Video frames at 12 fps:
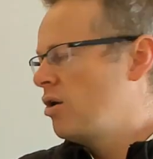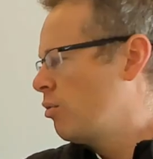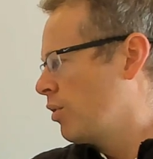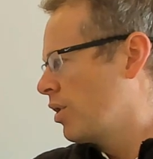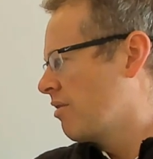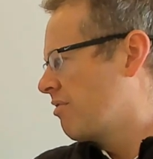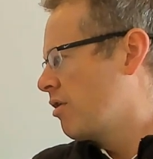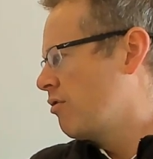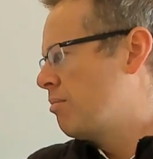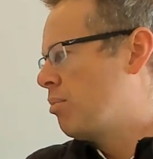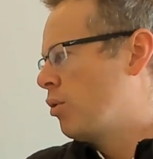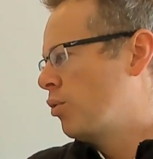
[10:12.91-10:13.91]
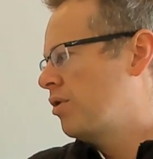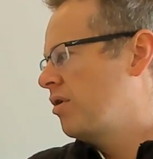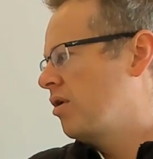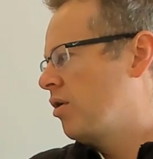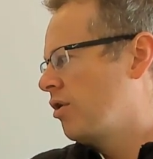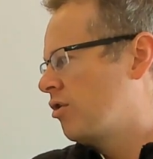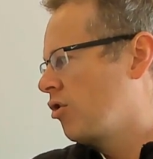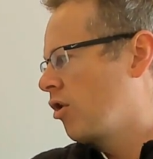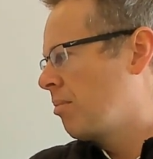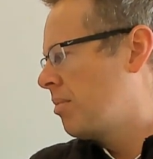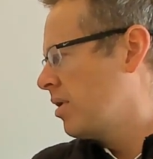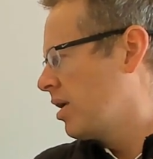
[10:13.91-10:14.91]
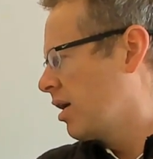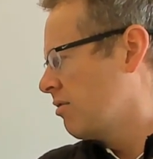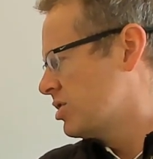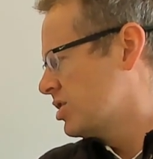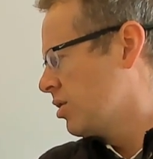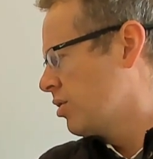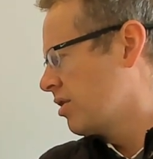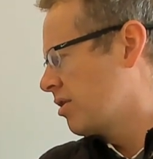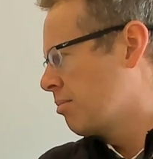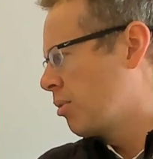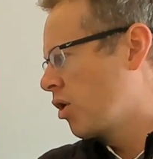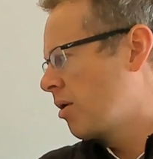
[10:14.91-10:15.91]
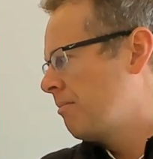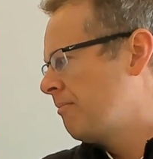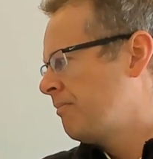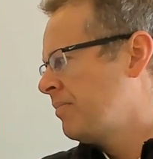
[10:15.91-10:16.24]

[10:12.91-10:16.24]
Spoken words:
where you have overbought on the top, oversold at the bottom.